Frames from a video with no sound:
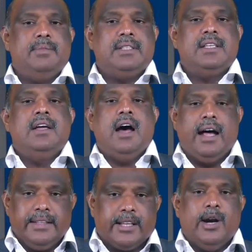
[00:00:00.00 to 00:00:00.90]
grid
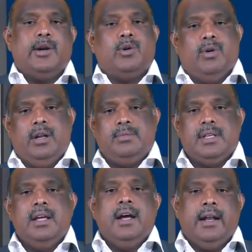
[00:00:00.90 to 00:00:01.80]
arrangements and the control
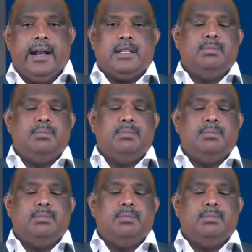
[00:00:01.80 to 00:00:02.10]
volumes,